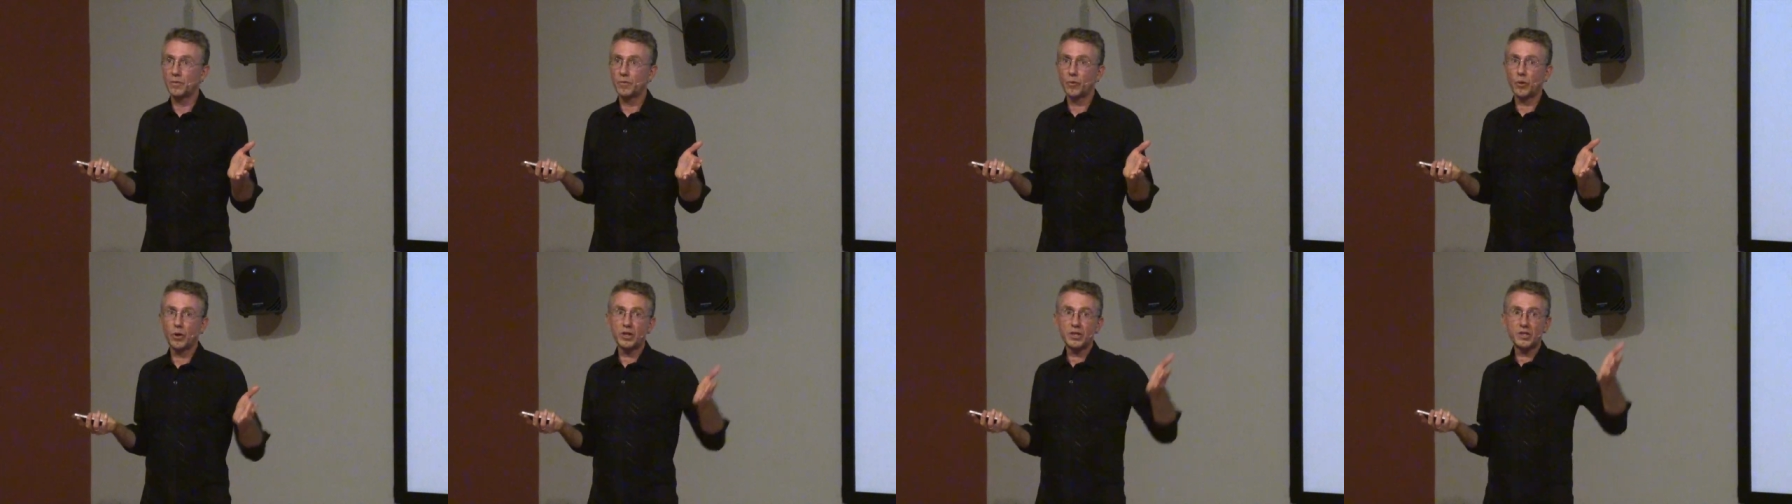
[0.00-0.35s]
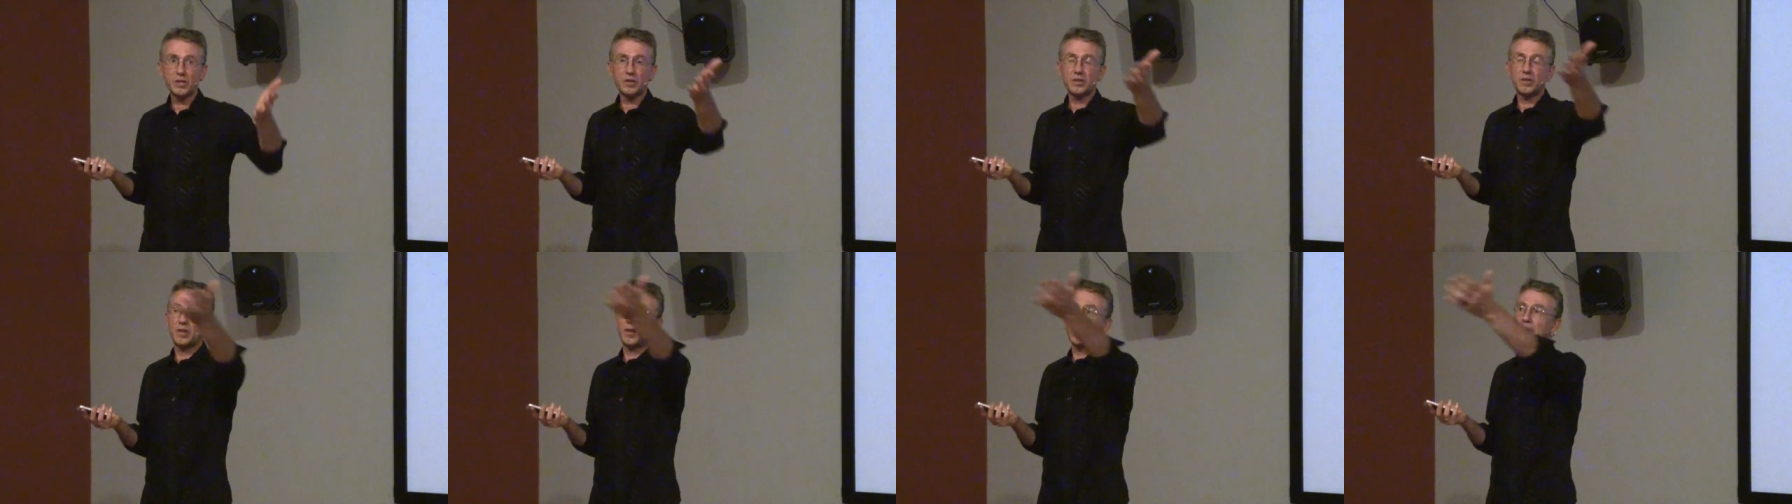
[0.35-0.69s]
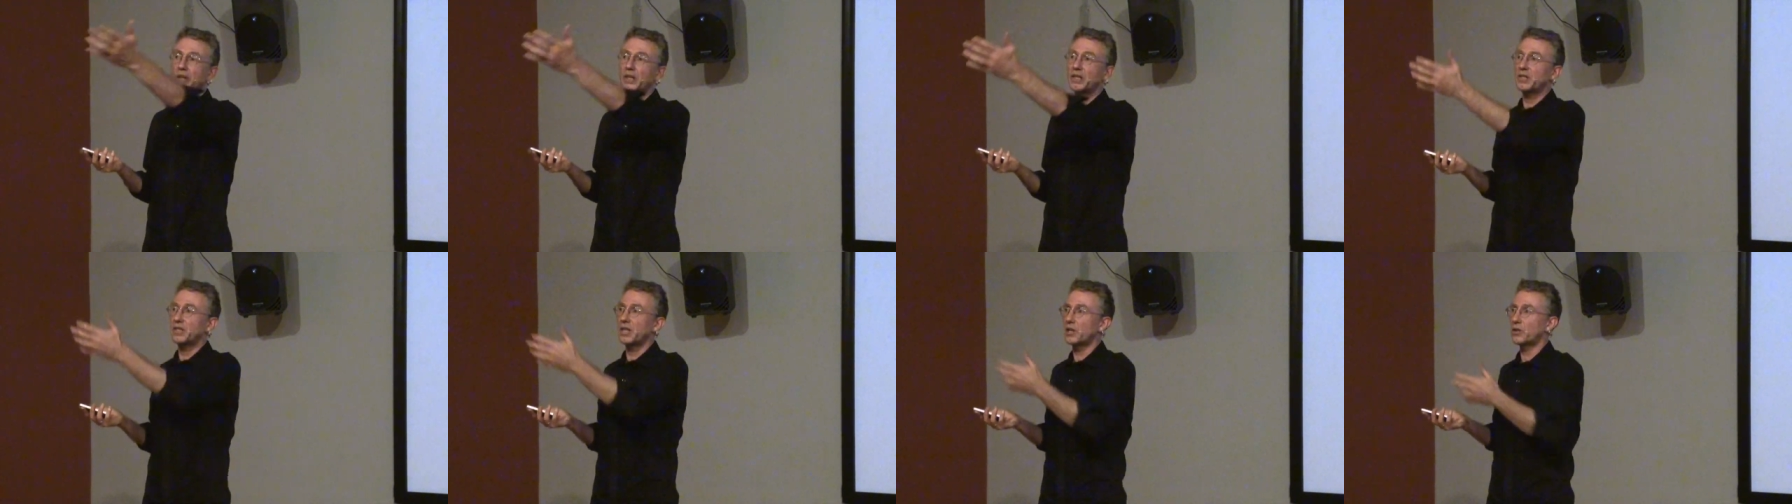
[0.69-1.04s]
For instance, the
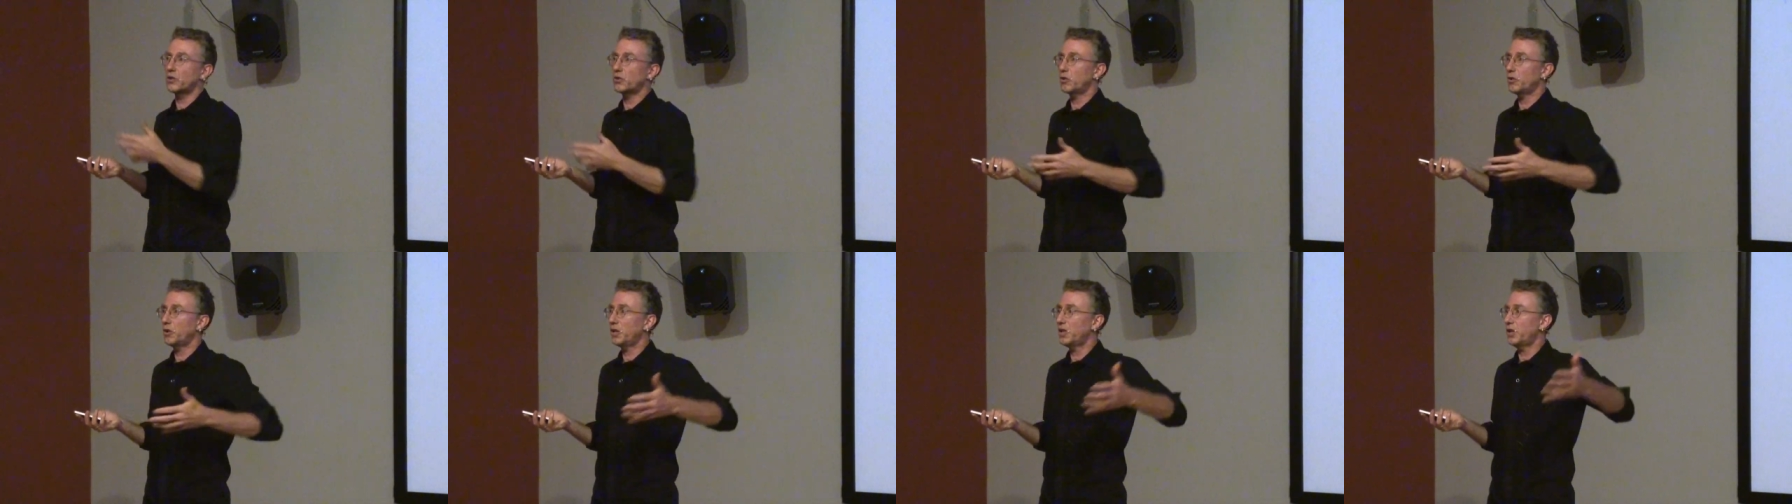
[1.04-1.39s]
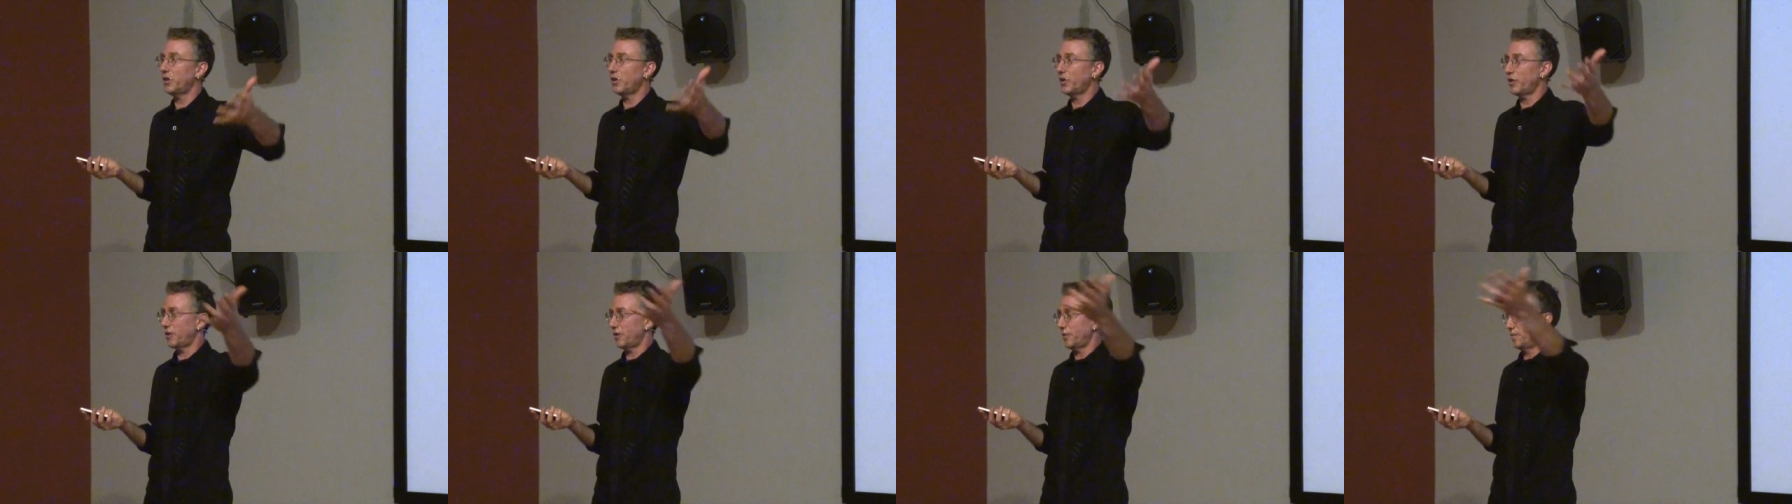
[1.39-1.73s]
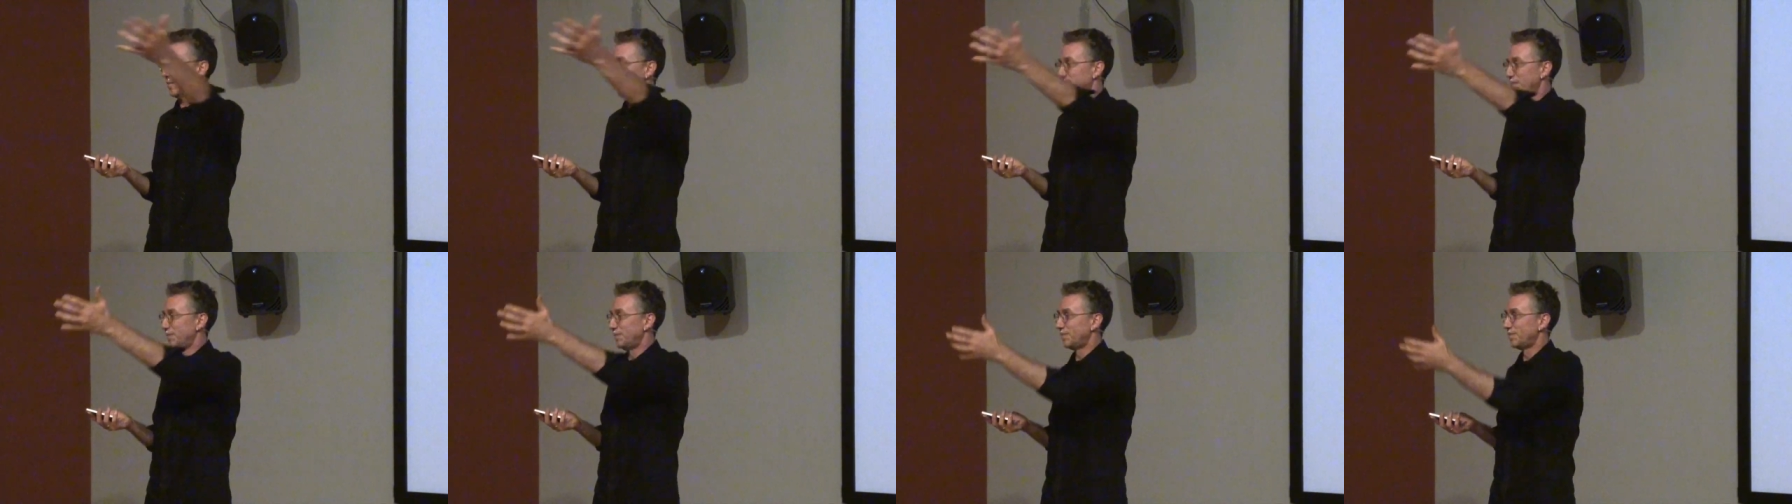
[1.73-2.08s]
architecture here
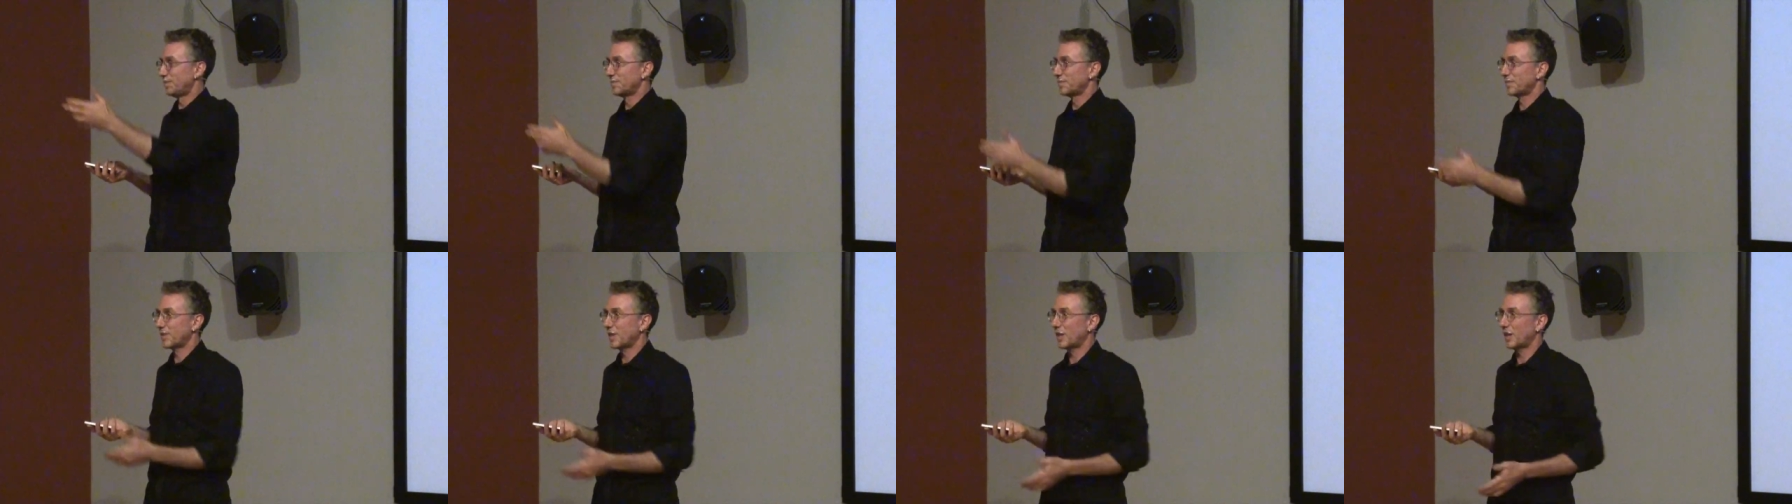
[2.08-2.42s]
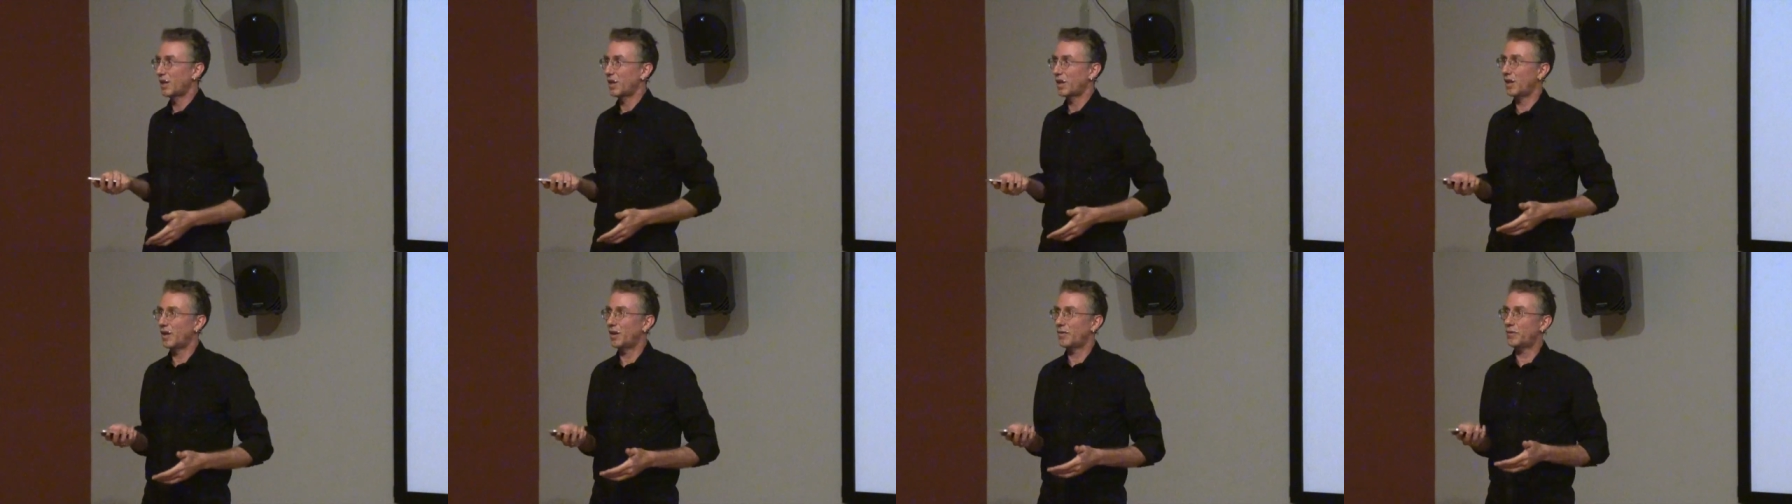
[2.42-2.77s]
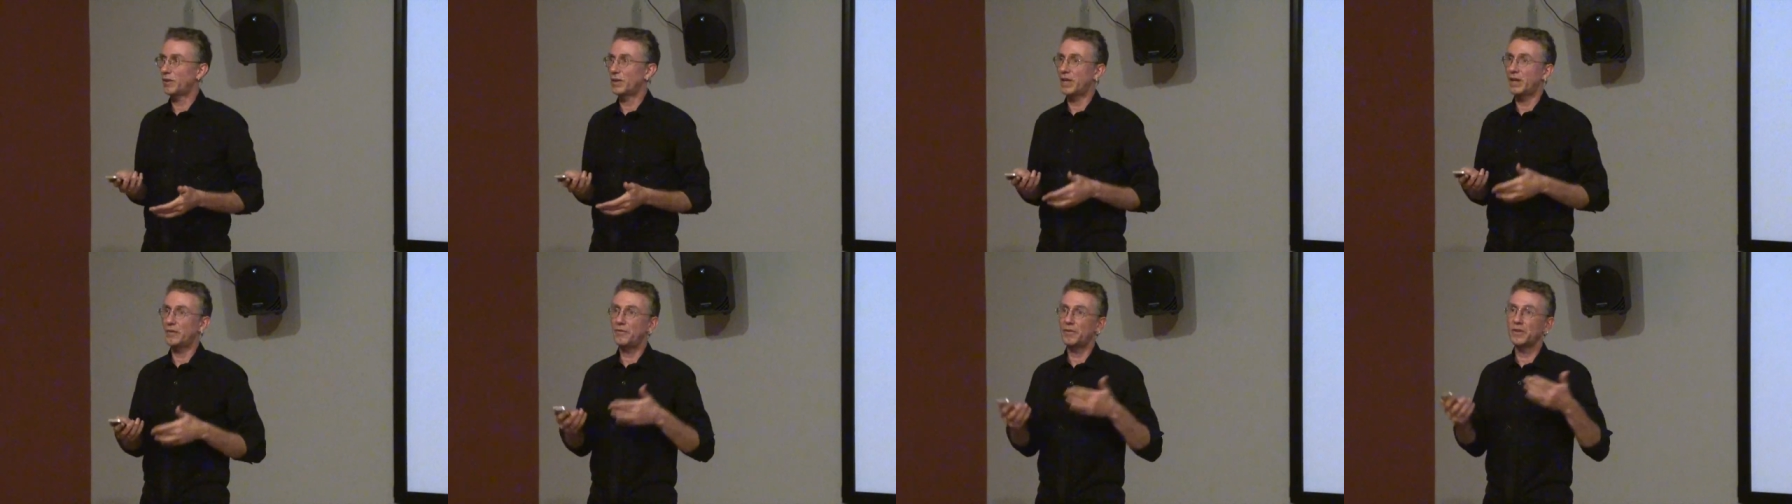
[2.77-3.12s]
of
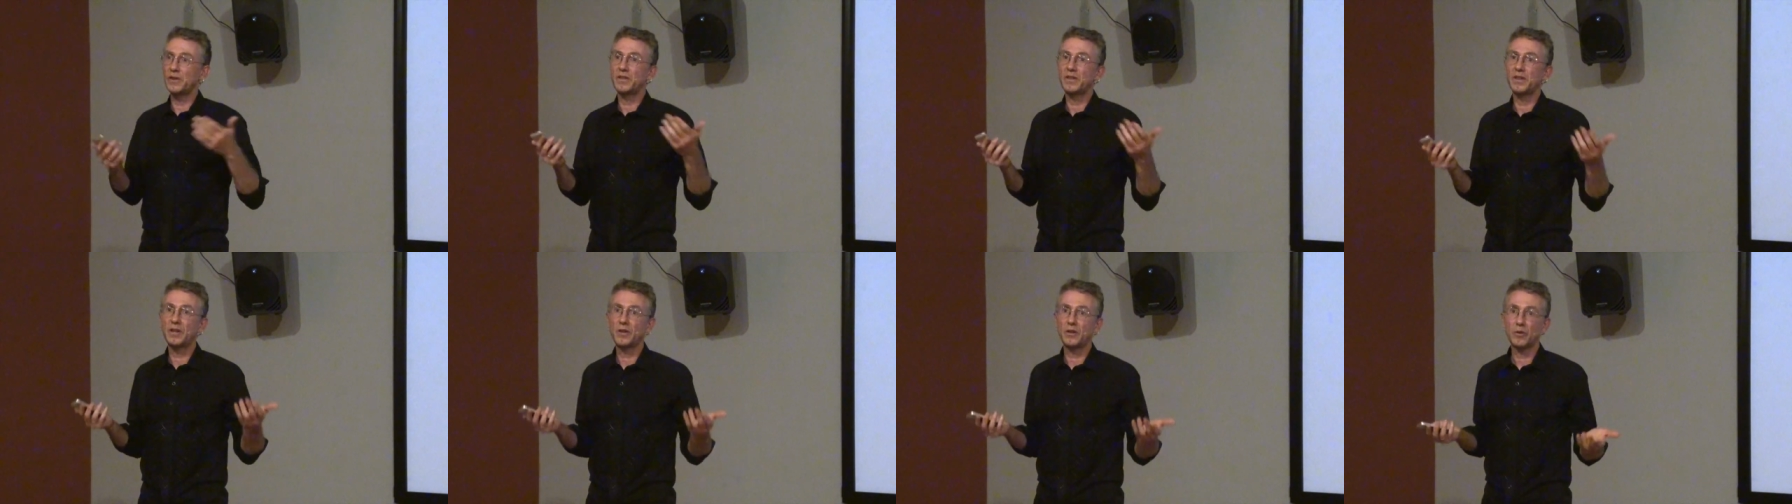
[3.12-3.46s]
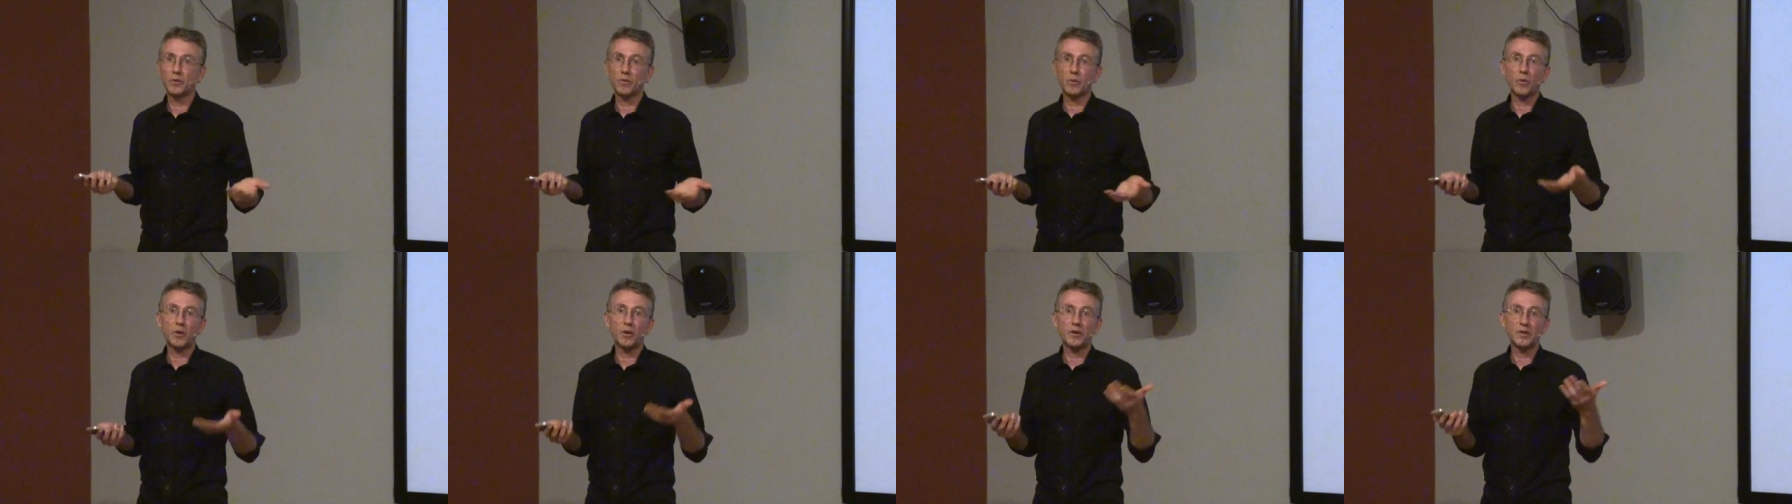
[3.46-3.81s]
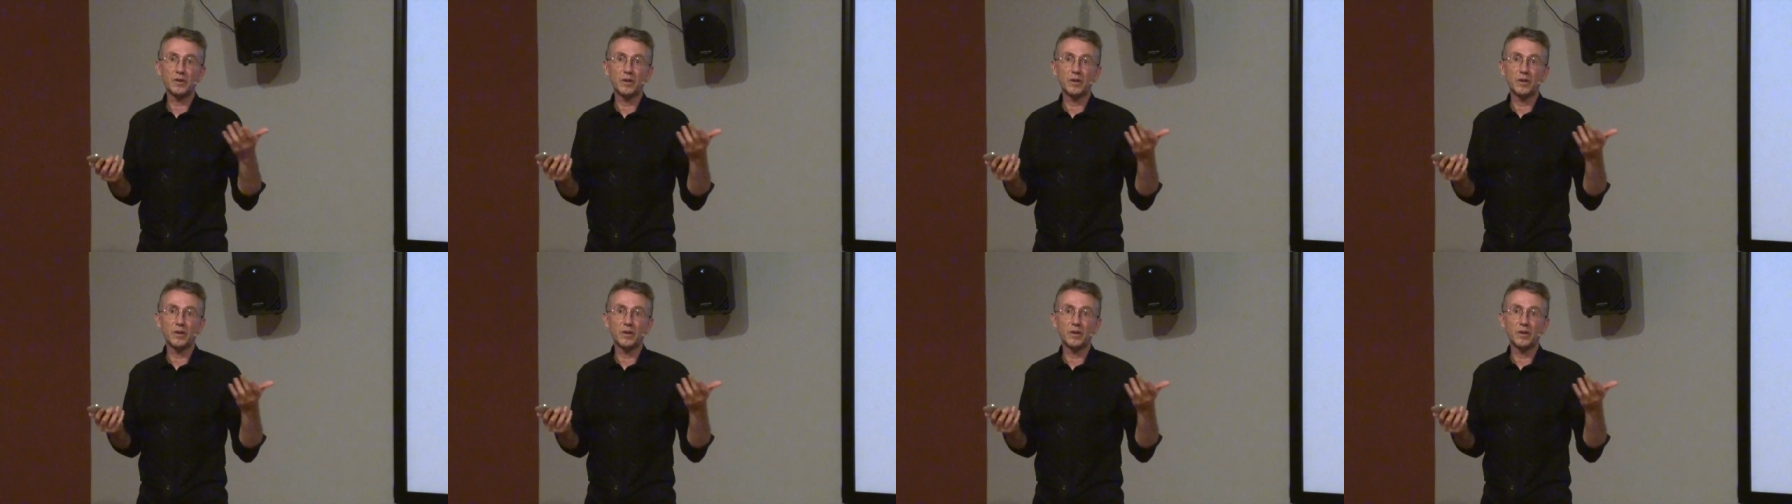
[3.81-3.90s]
an amphitheater or